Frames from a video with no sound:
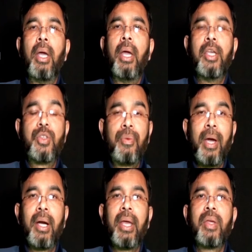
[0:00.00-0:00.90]
A
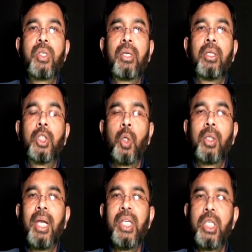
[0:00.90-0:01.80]
sphere is
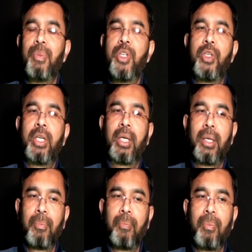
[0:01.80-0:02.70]
totally symmetric,
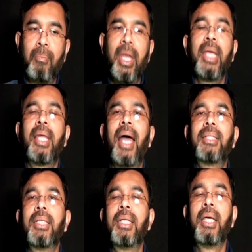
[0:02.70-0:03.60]
meaning that
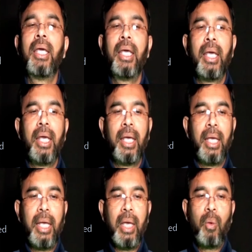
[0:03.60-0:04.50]

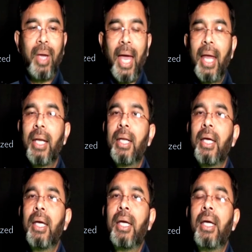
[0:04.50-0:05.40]
you can
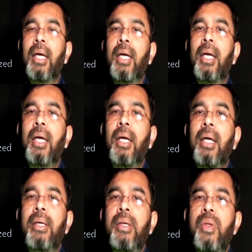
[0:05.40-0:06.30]

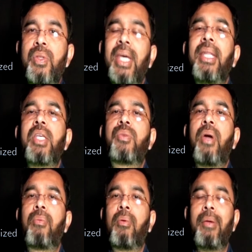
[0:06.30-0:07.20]
see the sphere
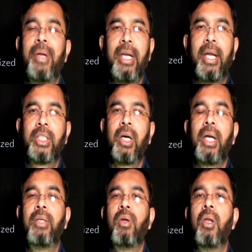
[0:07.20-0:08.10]
from every direction,
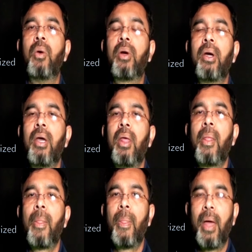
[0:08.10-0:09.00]
it will look
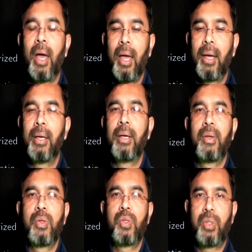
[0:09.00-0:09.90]
the
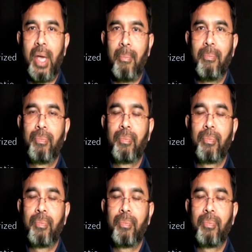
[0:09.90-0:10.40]
same.